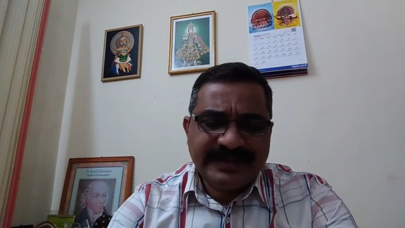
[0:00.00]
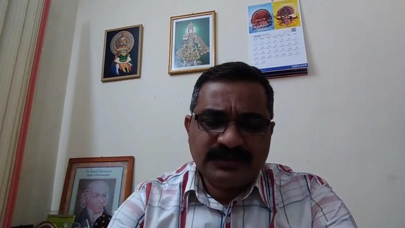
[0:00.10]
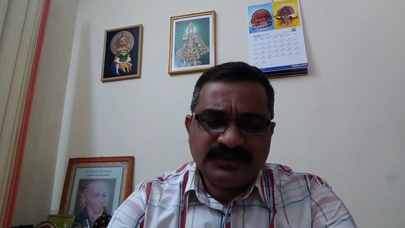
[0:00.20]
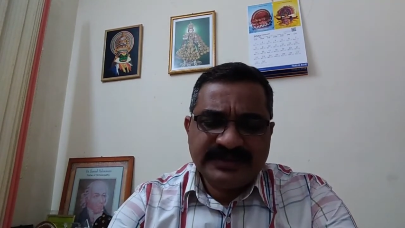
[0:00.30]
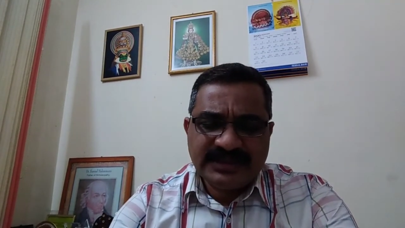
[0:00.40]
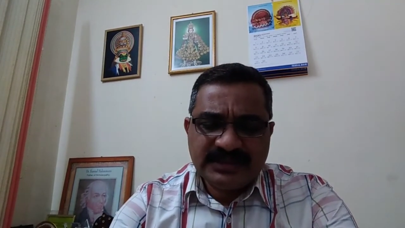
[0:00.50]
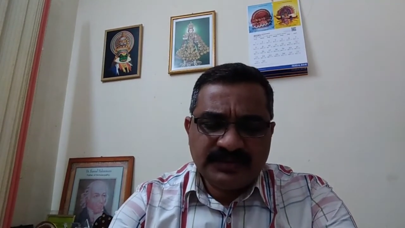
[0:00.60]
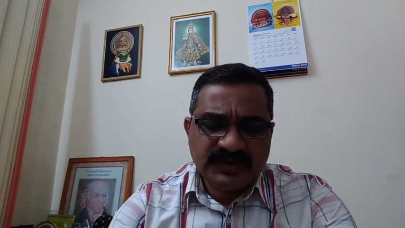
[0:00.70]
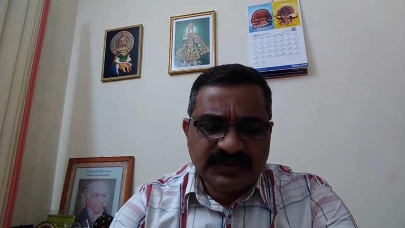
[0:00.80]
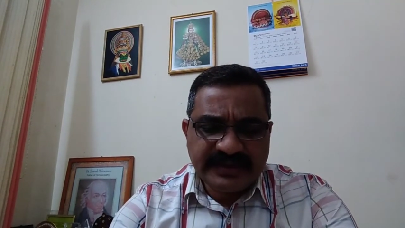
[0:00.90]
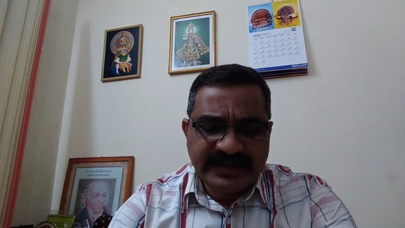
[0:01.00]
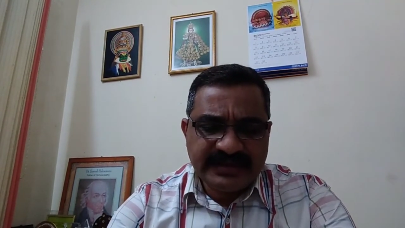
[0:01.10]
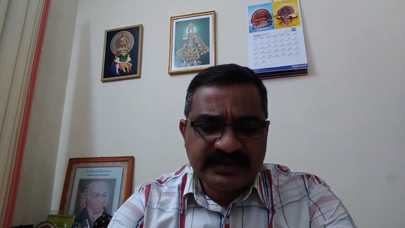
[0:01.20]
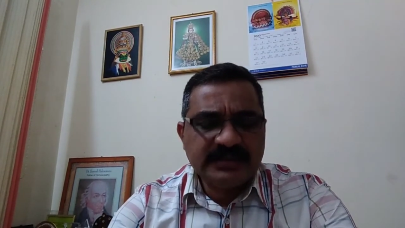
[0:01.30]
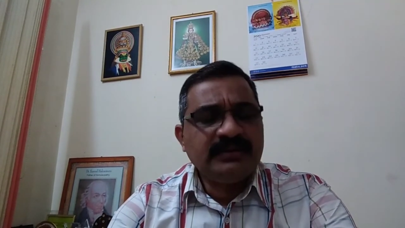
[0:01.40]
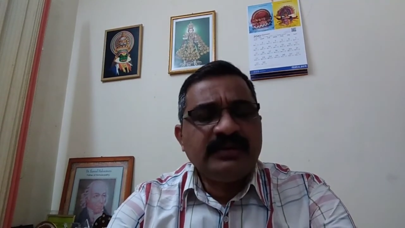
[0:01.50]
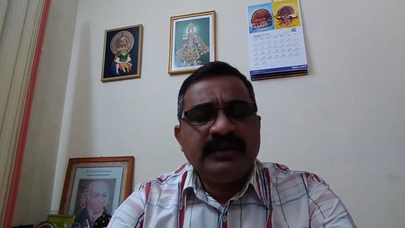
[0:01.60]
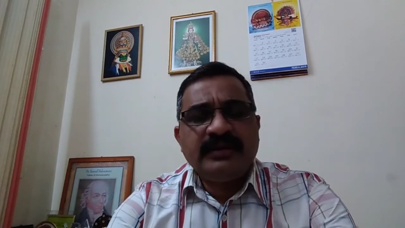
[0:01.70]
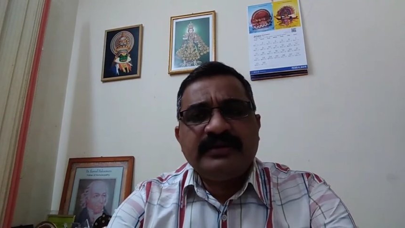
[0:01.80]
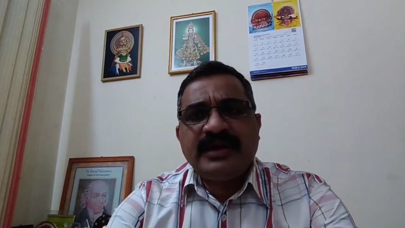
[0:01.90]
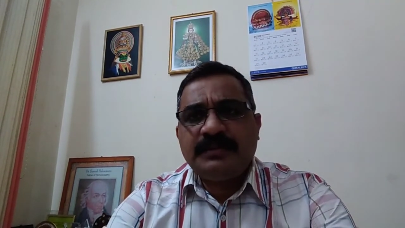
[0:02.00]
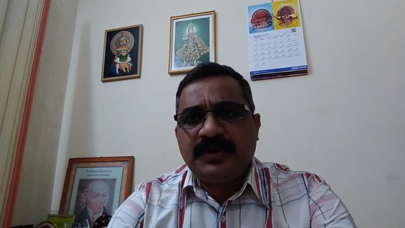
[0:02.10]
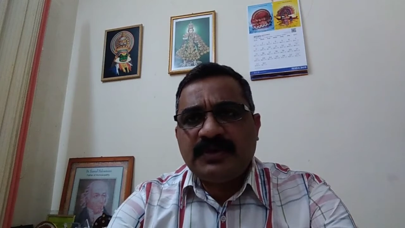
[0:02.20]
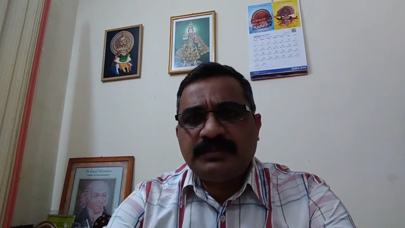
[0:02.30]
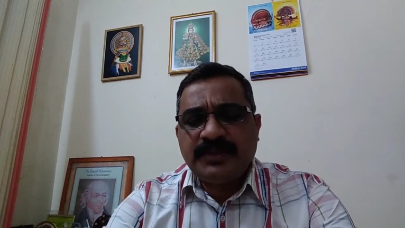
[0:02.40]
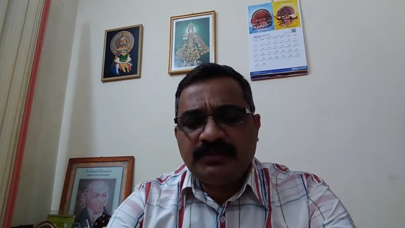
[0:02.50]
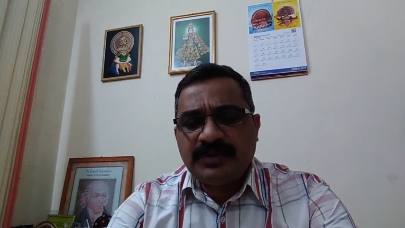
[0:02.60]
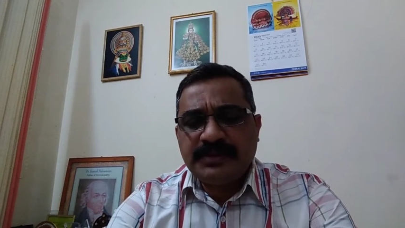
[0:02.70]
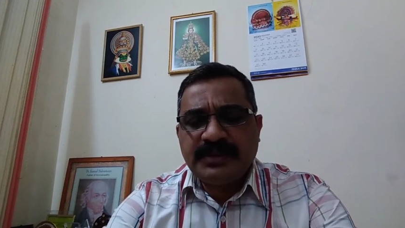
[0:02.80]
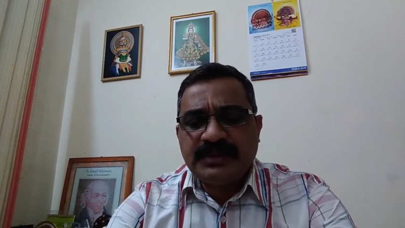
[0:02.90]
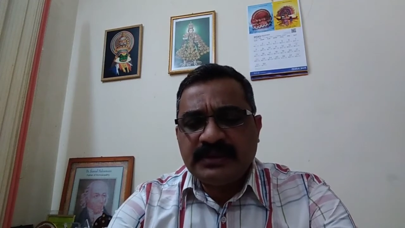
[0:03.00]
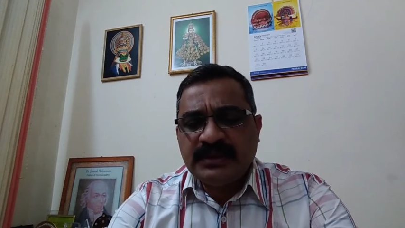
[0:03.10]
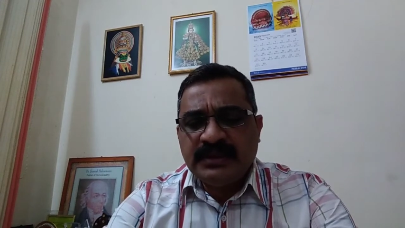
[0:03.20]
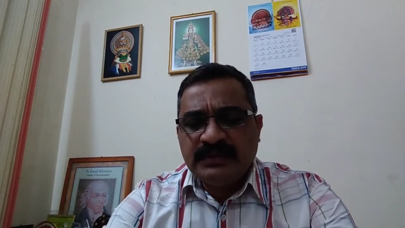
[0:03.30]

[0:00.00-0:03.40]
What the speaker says: hydrostatic pressure, and capillary permeability.